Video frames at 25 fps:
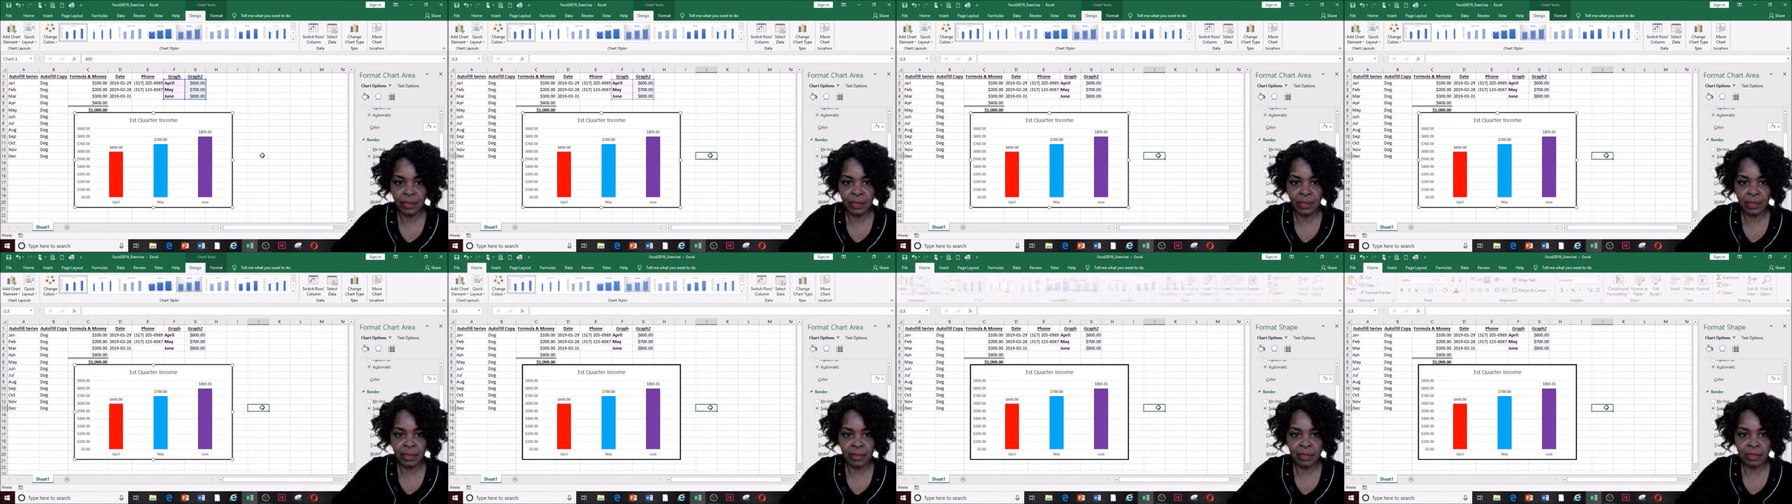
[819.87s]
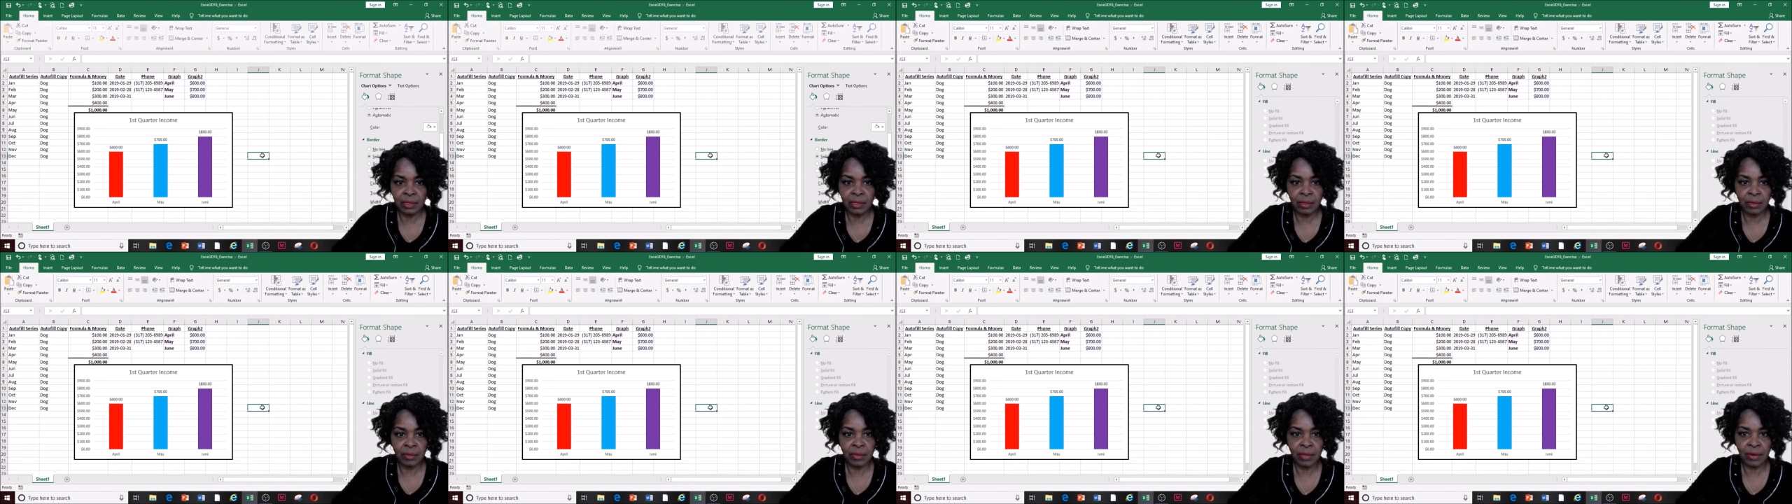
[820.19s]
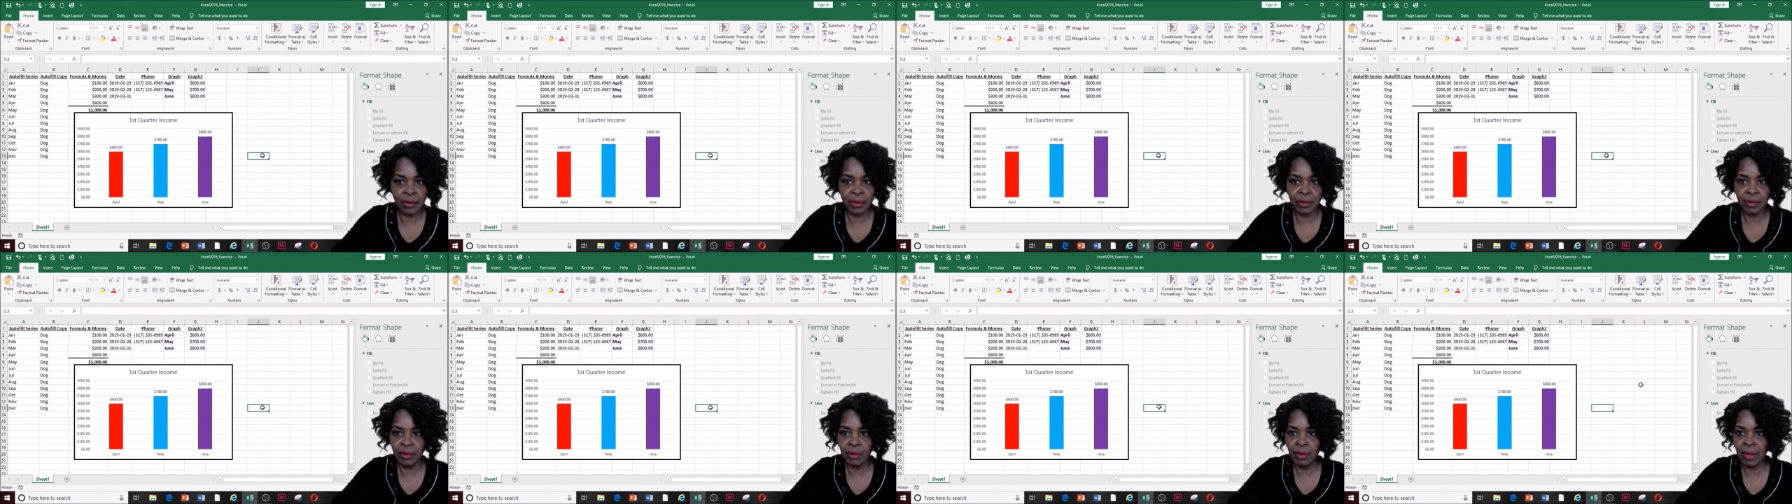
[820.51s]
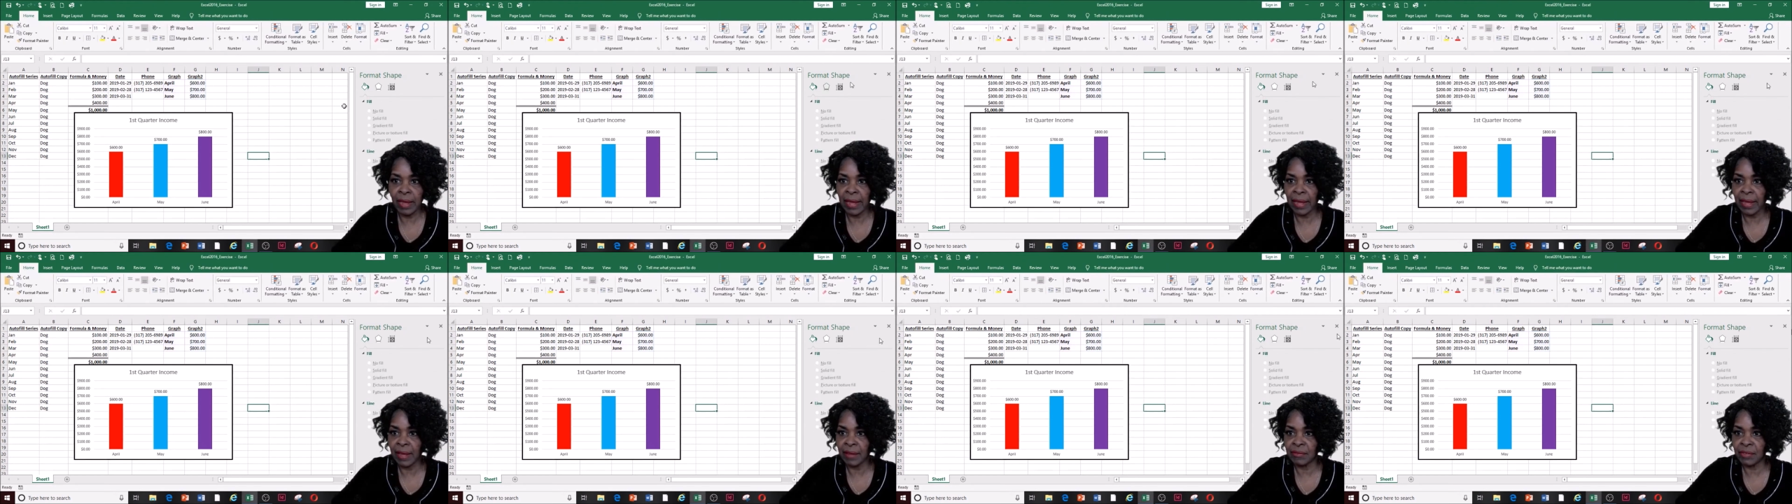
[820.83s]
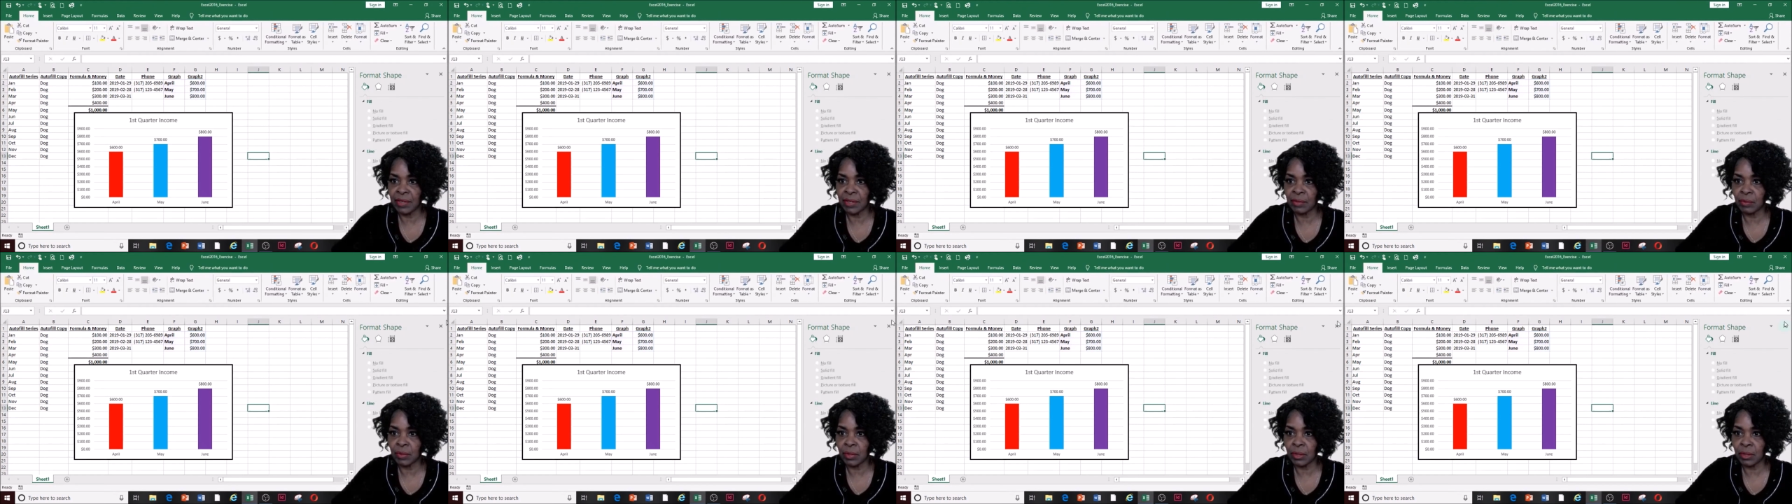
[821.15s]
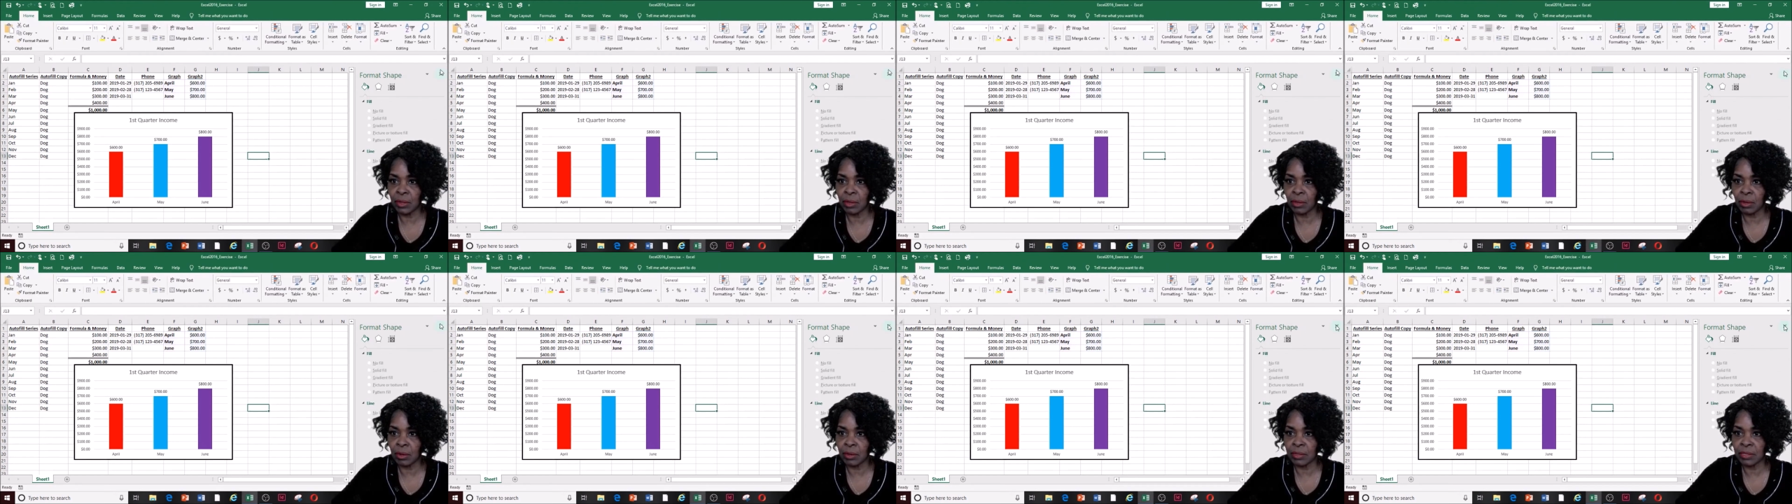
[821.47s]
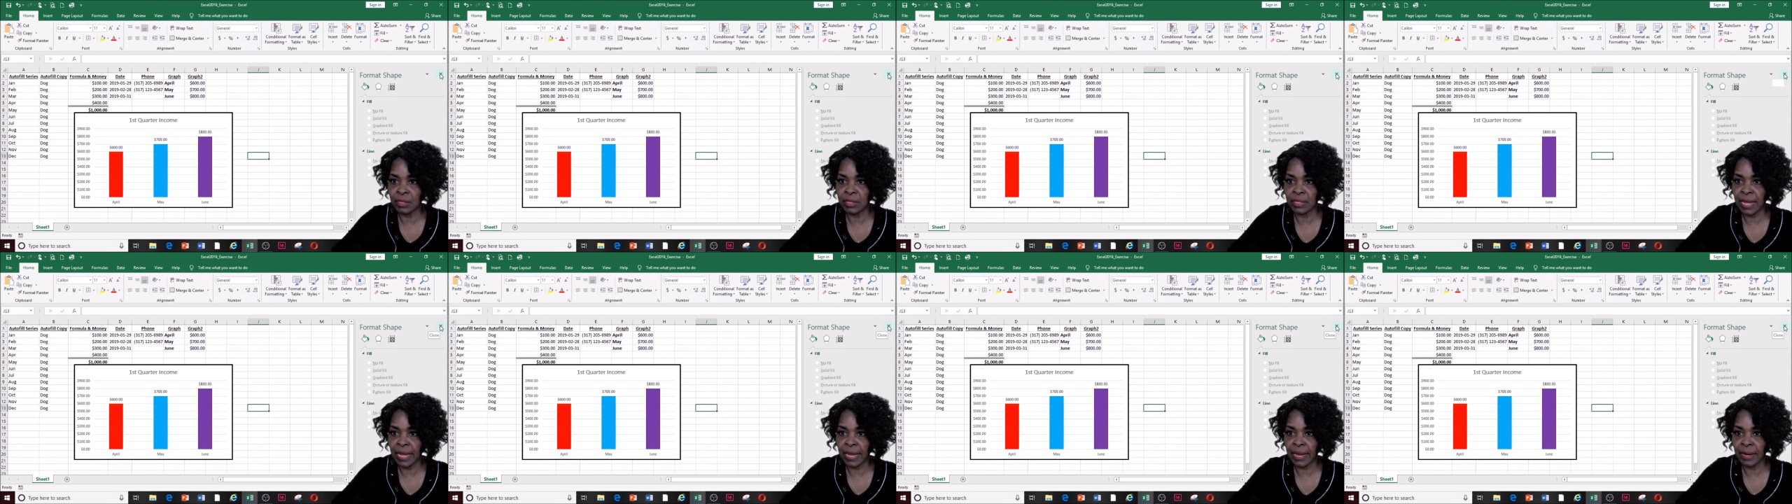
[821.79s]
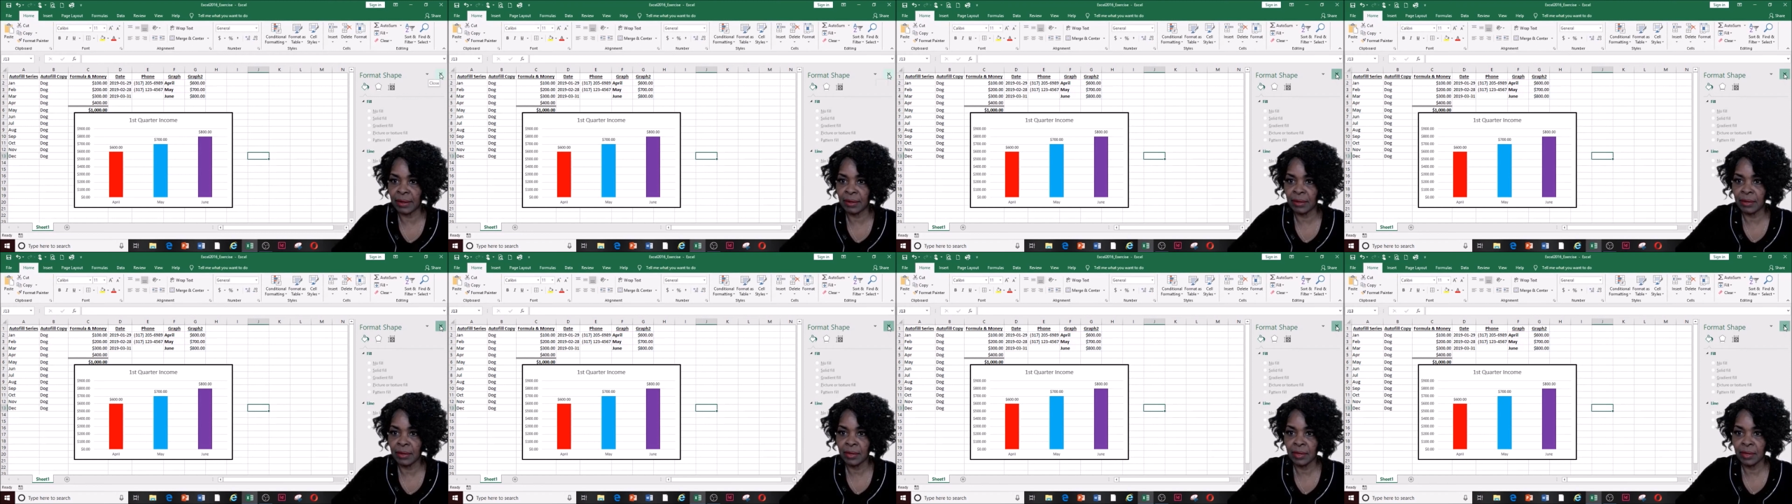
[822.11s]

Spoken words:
And so there you have it, and we'll close that